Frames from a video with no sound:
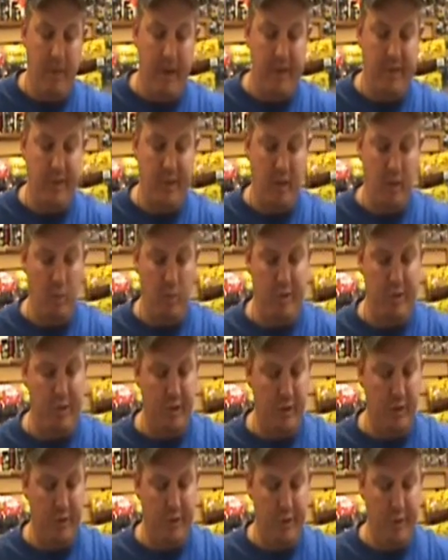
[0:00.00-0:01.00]
Basically
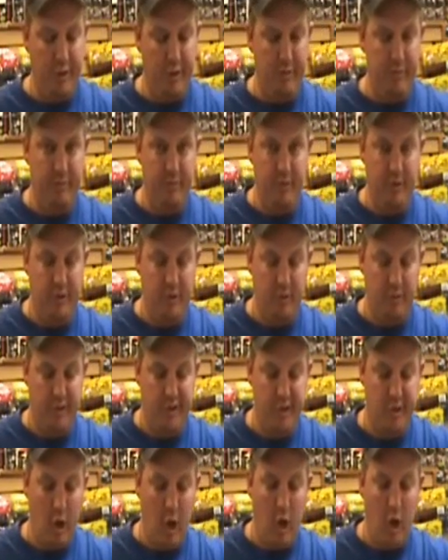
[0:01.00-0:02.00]
what you're going to do is you're
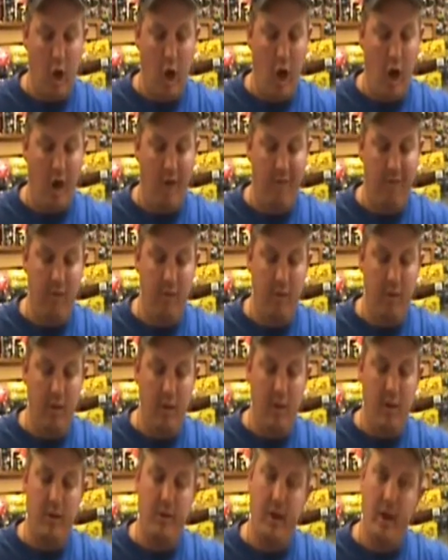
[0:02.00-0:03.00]
going to start off
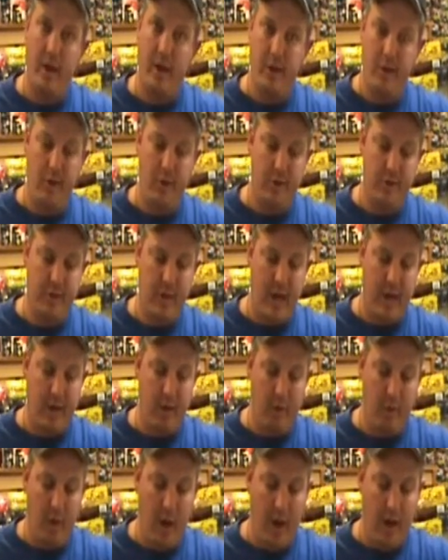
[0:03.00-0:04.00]
taking your
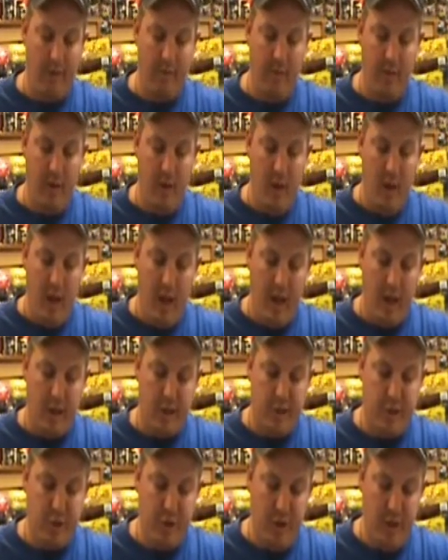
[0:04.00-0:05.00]
X-Acto knife
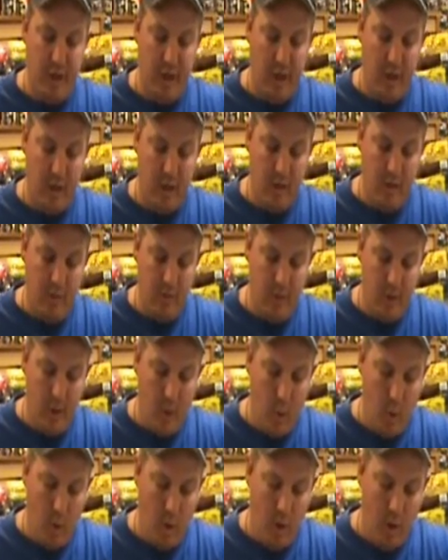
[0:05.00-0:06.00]
and slitting the
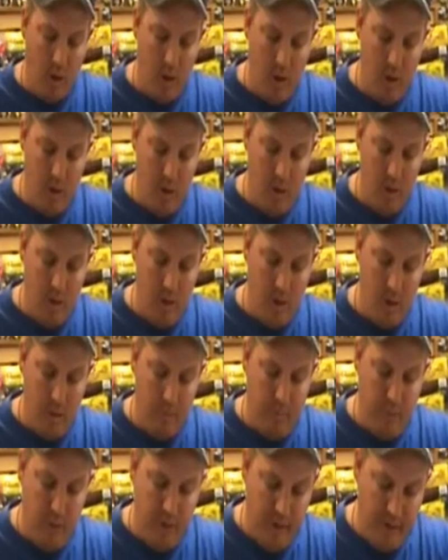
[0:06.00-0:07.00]
cork
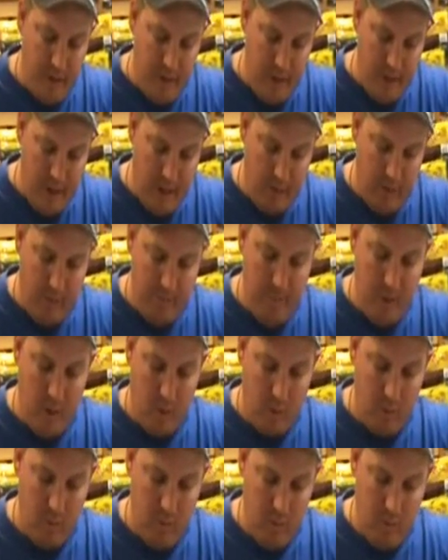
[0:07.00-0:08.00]
completely down the
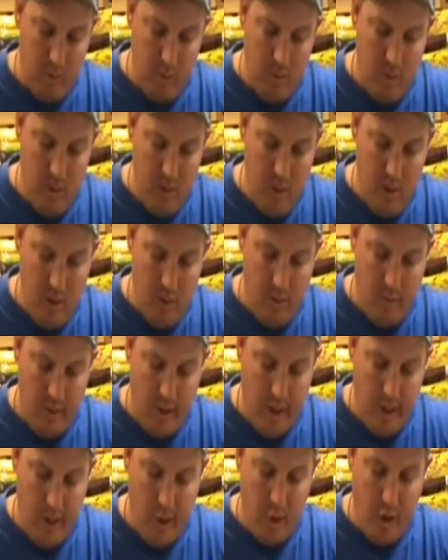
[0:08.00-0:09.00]
middle.
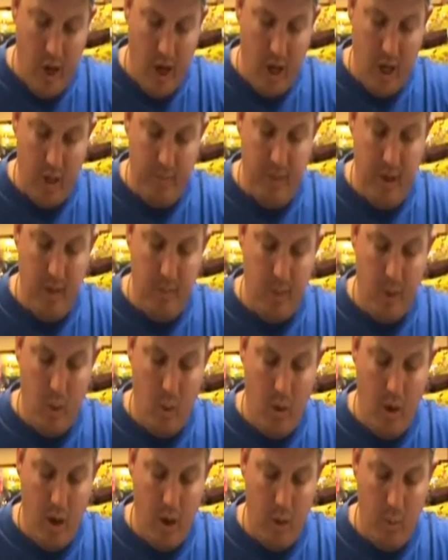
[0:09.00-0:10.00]
Okay, you're not going to be able to
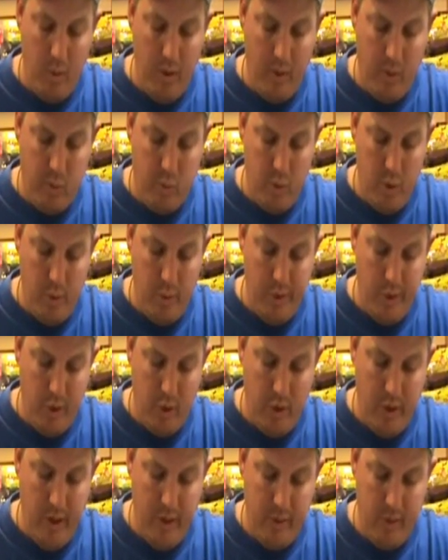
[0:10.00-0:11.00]
go all the way through it.
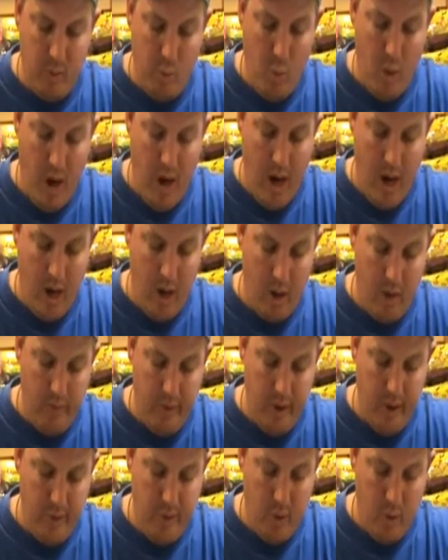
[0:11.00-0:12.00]
You're going to hit the
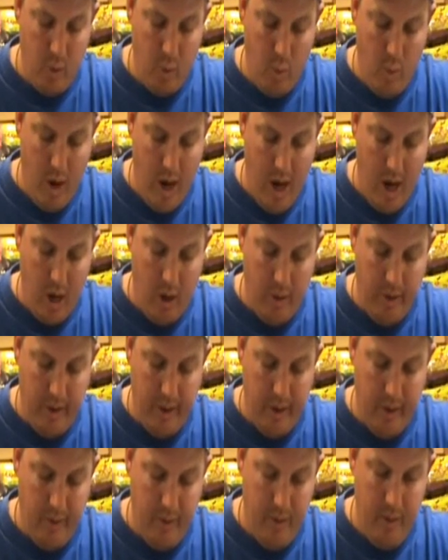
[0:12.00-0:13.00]
wire, the internal wire
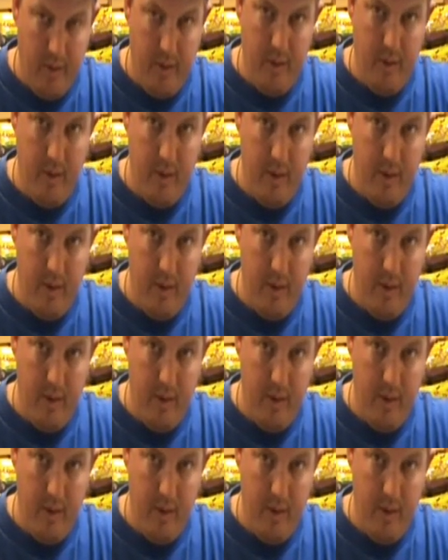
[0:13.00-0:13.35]
in there.